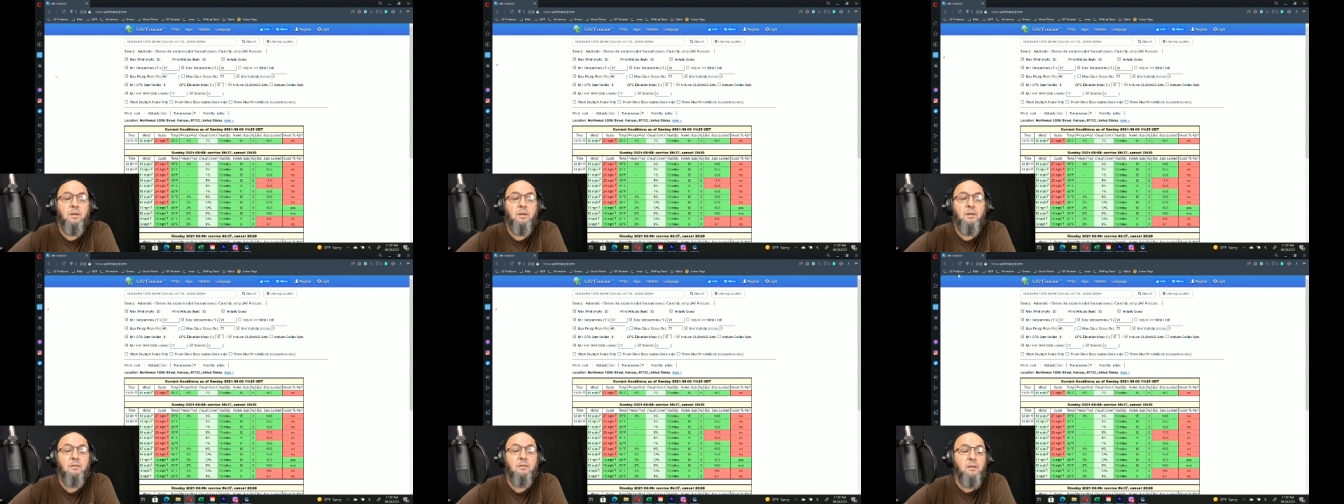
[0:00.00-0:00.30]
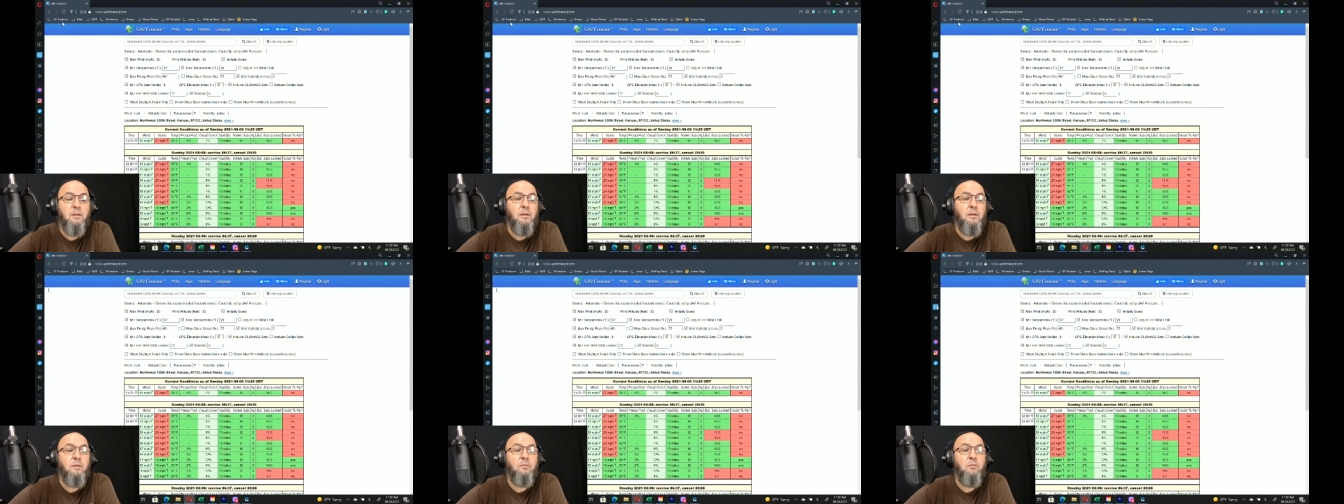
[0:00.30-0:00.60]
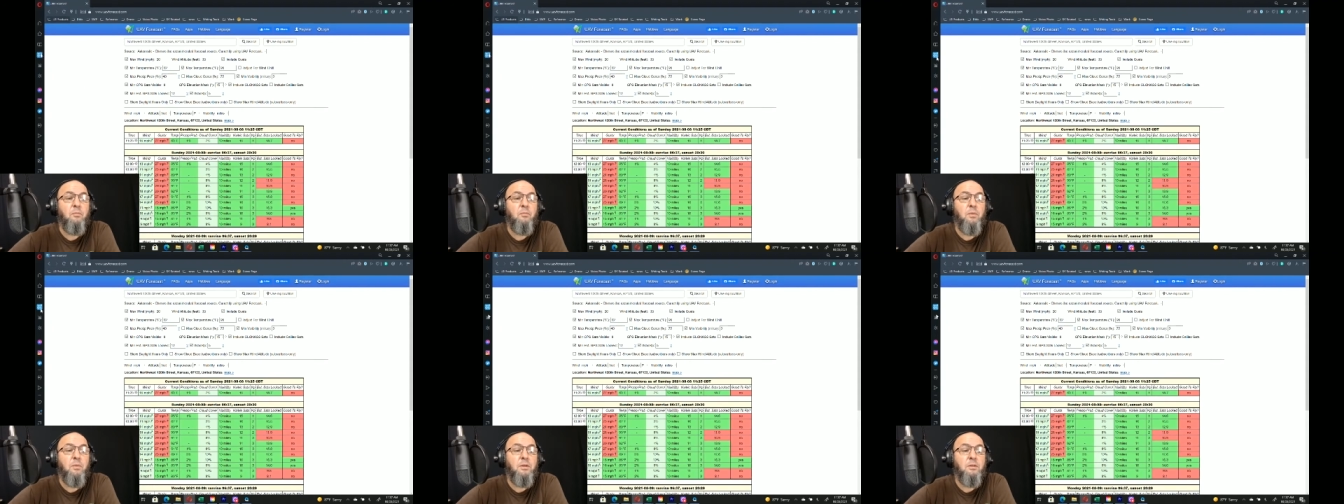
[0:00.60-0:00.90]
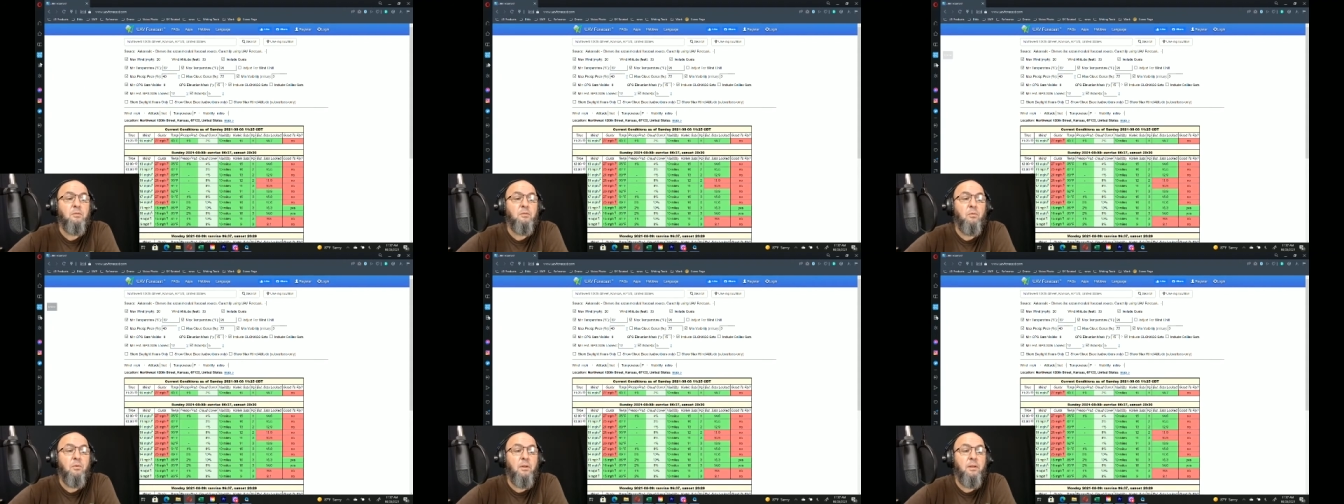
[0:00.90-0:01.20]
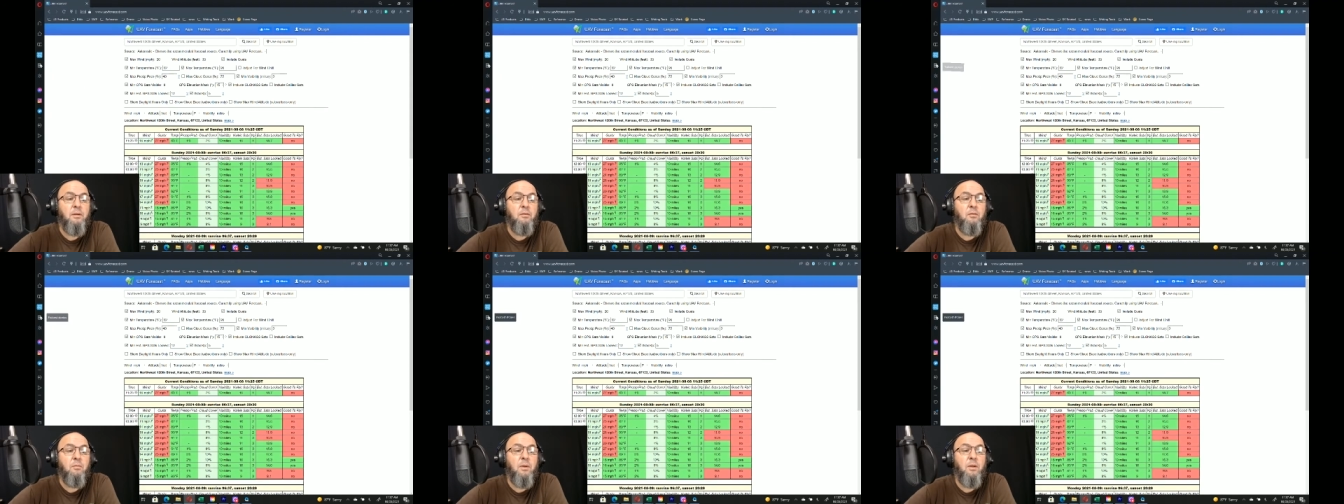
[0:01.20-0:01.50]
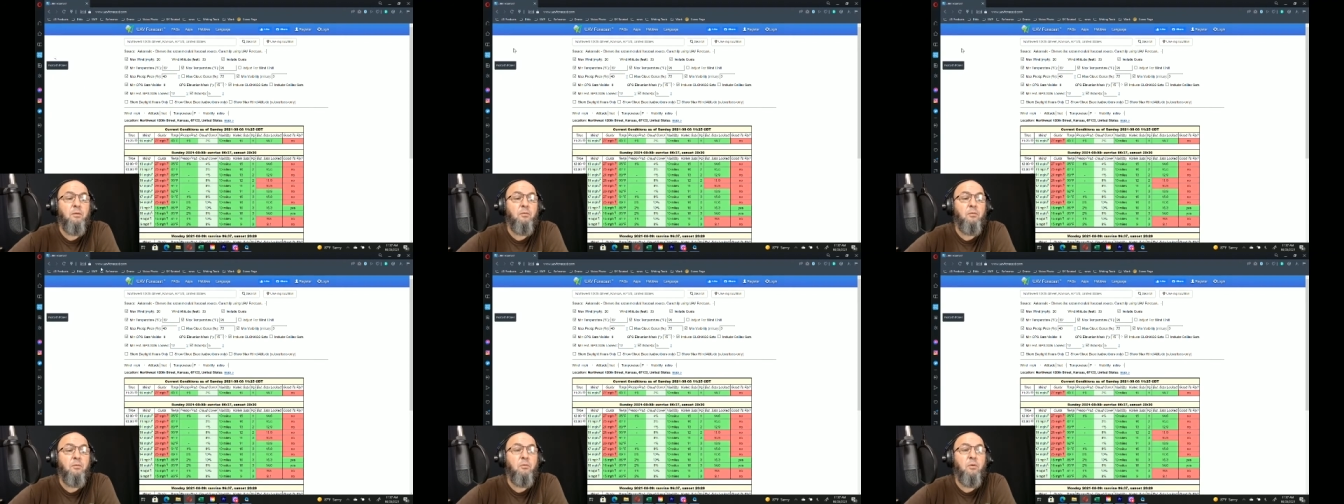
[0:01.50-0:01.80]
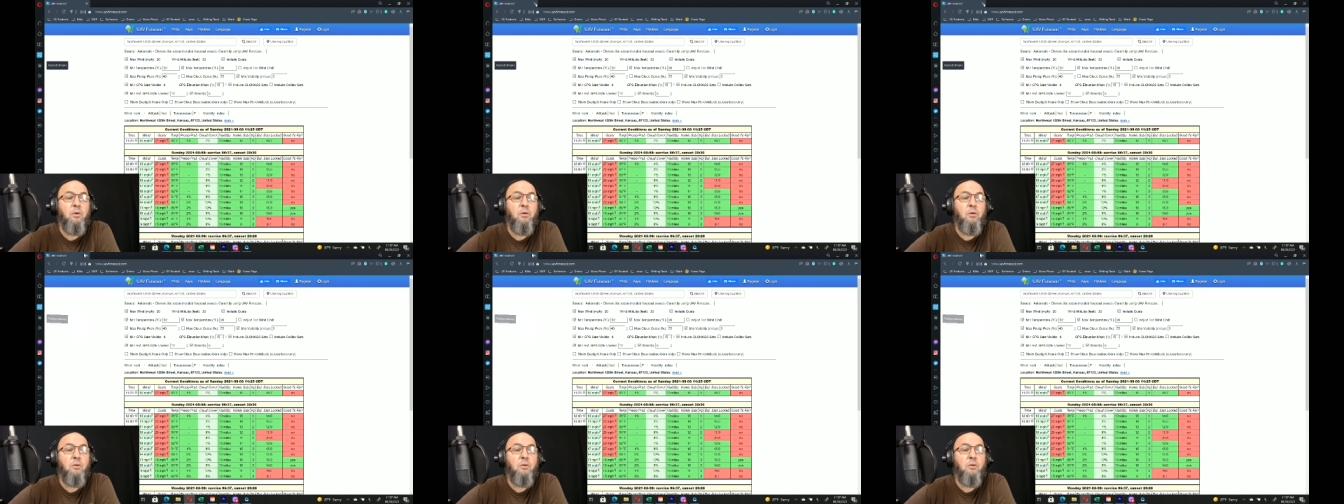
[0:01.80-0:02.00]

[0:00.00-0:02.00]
information related to my drones,